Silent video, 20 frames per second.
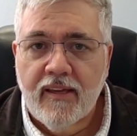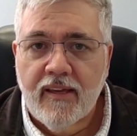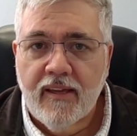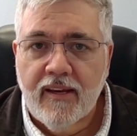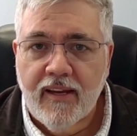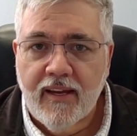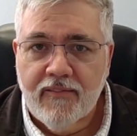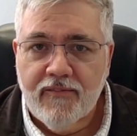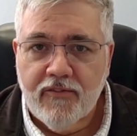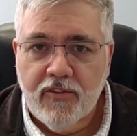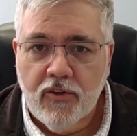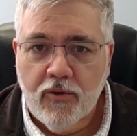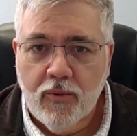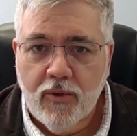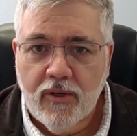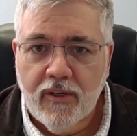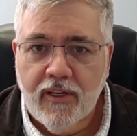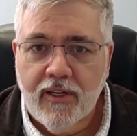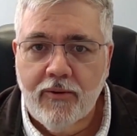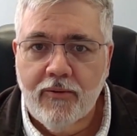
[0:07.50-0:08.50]
And after
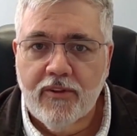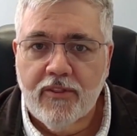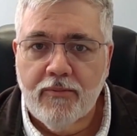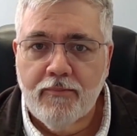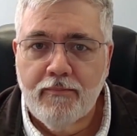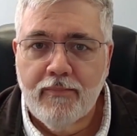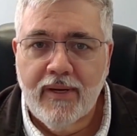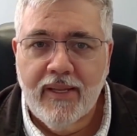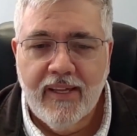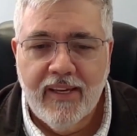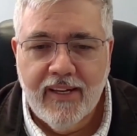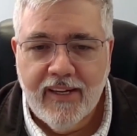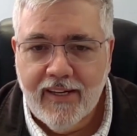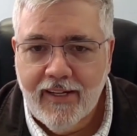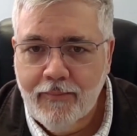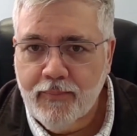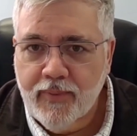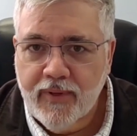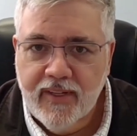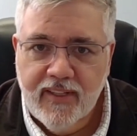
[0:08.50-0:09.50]
working with many
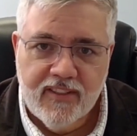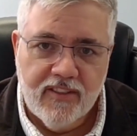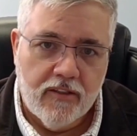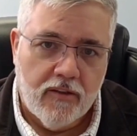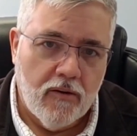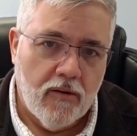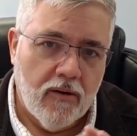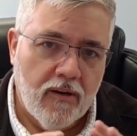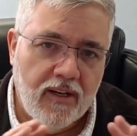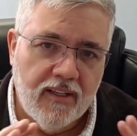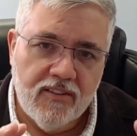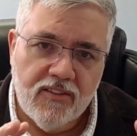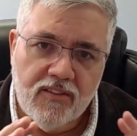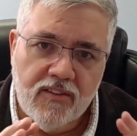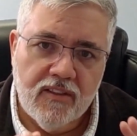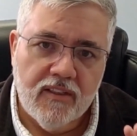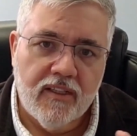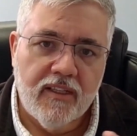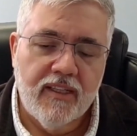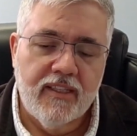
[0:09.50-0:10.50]
companies across
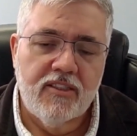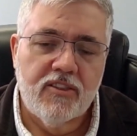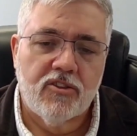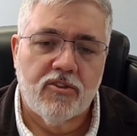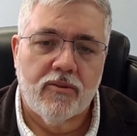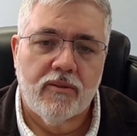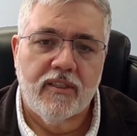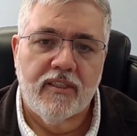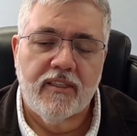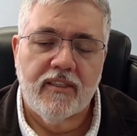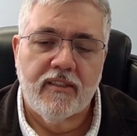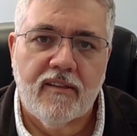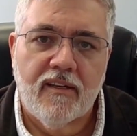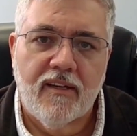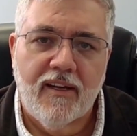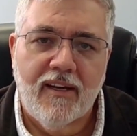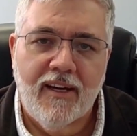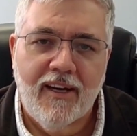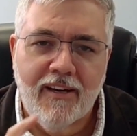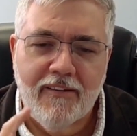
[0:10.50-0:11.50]
the country,
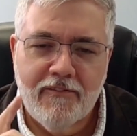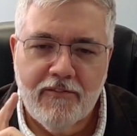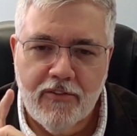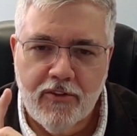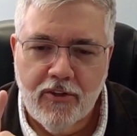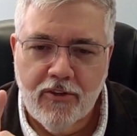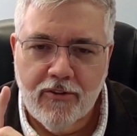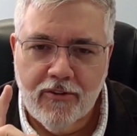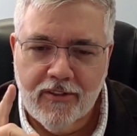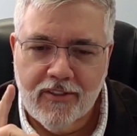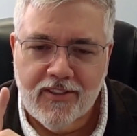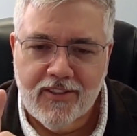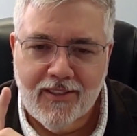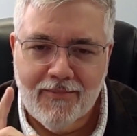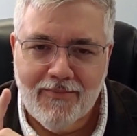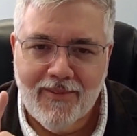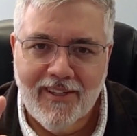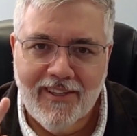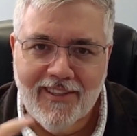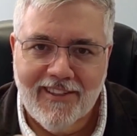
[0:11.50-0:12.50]
I've noticed
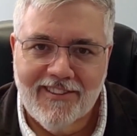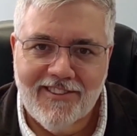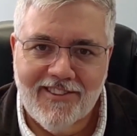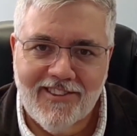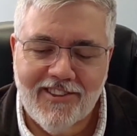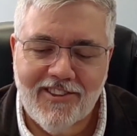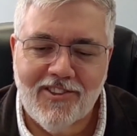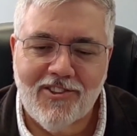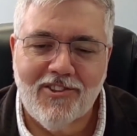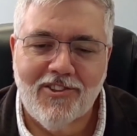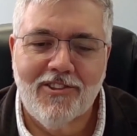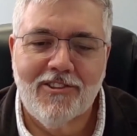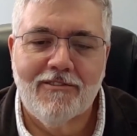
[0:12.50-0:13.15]
something consistent.